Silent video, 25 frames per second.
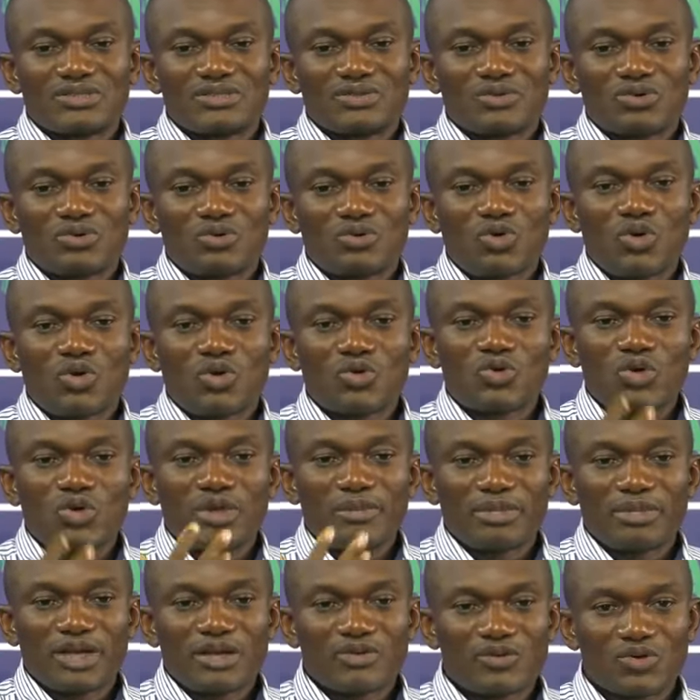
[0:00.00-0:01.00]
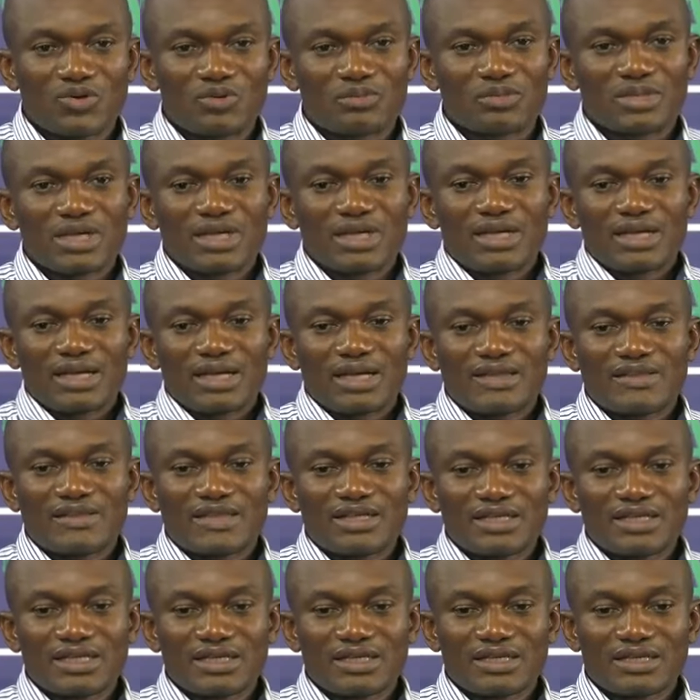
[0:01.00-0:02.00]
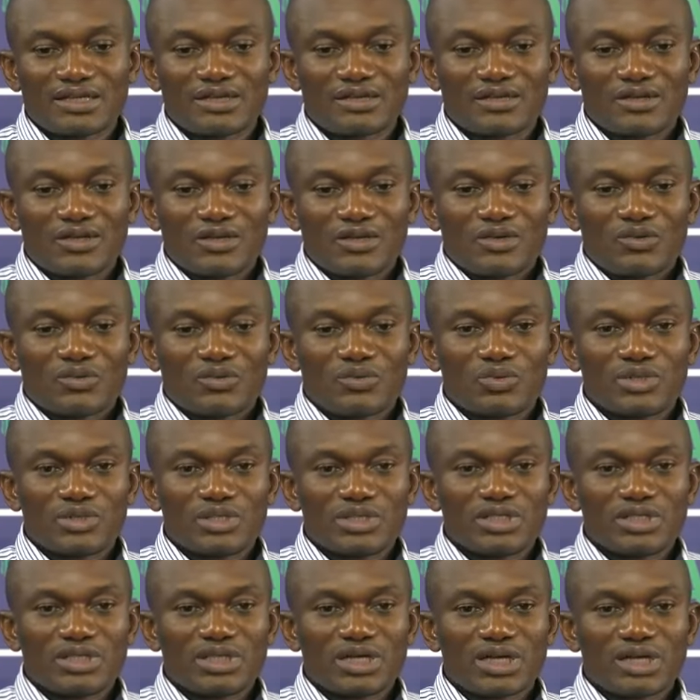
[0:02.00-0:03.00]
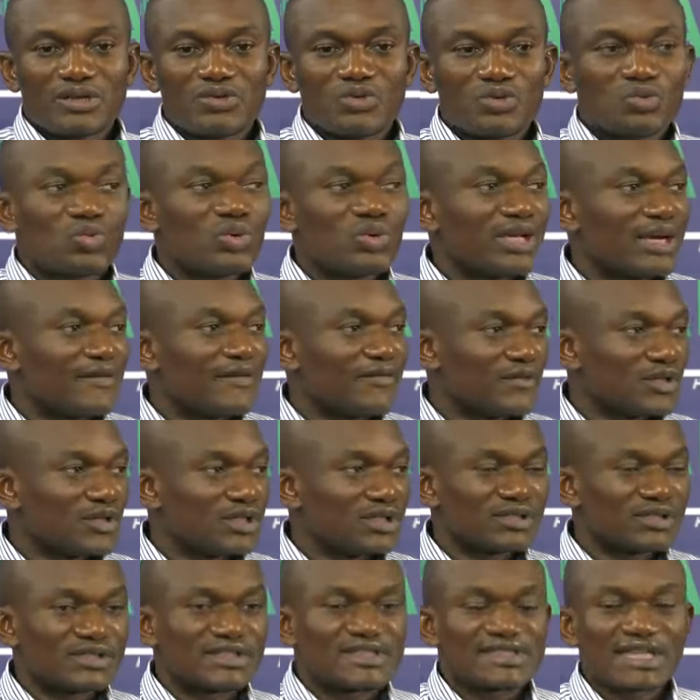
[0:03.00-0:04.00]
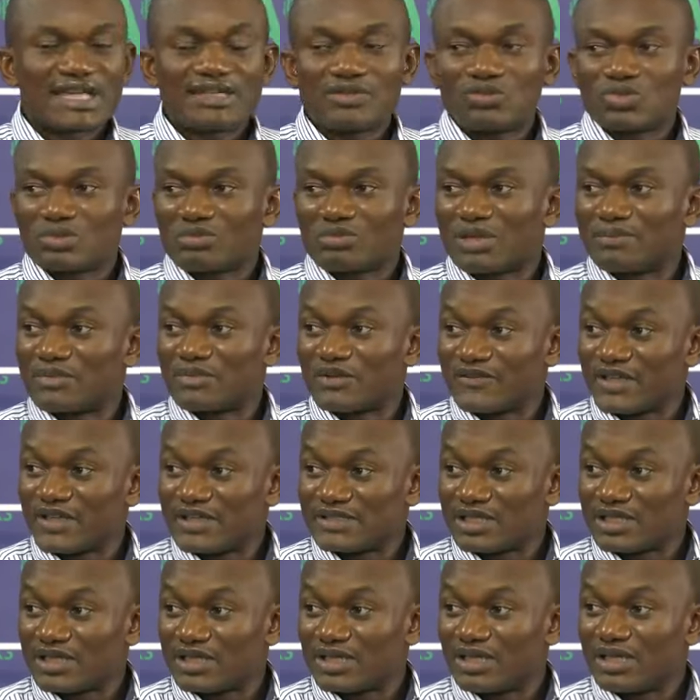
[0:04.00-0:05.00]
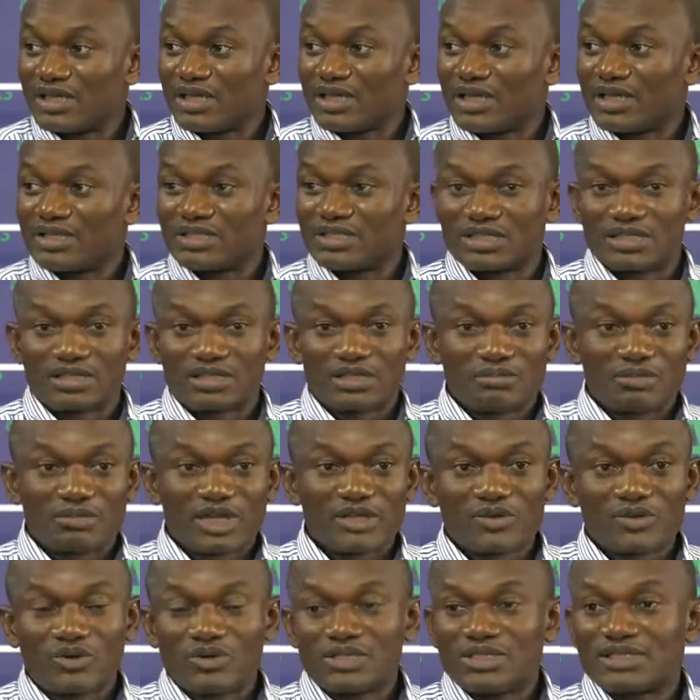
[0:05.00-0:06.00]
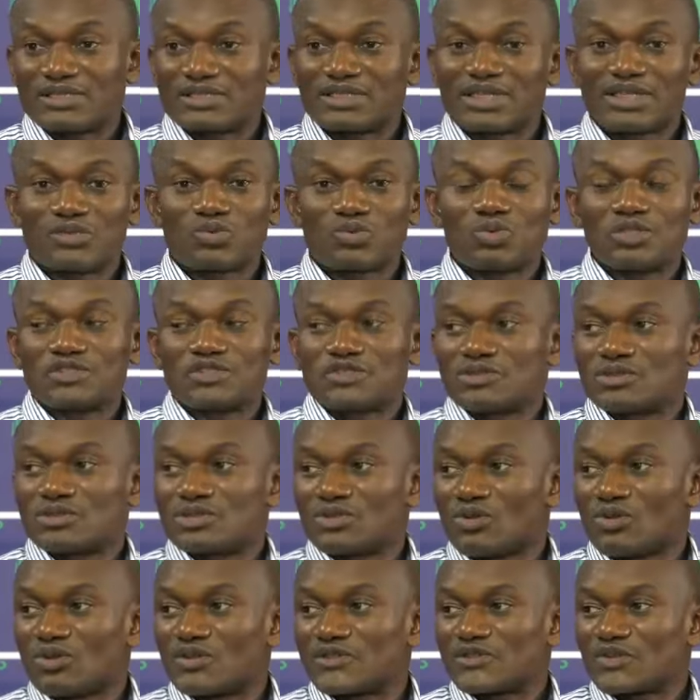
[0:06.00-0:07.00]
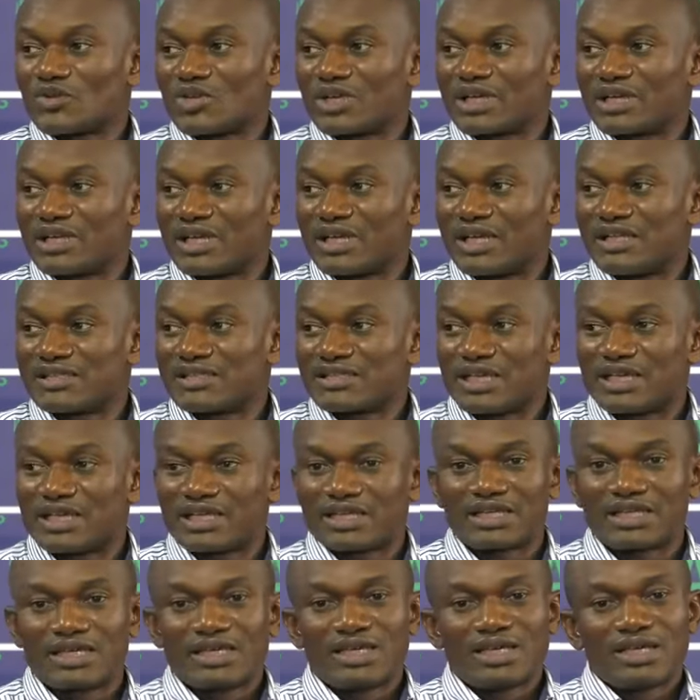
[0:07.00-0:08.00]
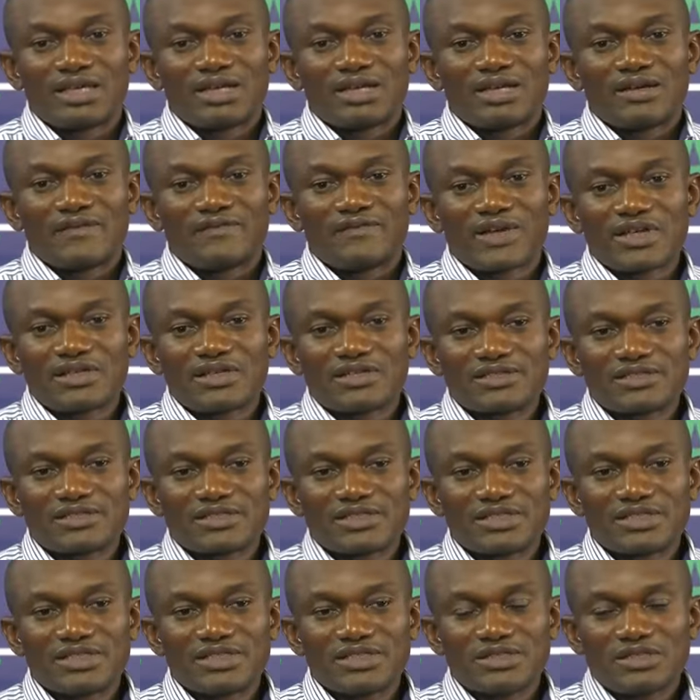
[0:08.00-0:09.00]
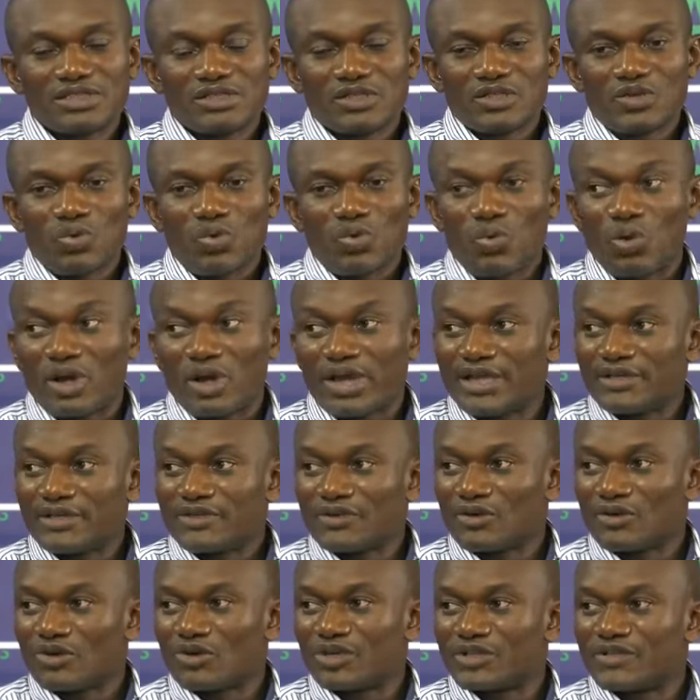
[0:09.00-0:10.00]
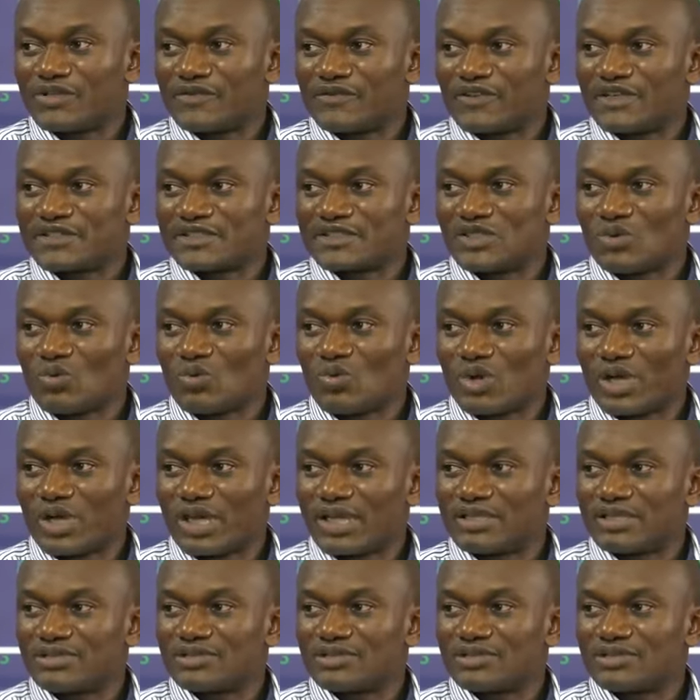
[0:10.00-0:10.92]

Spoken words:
on going back home, I think we have decided with my professor and my colleagues that we should also organize like a faculty-wide or a university-wide,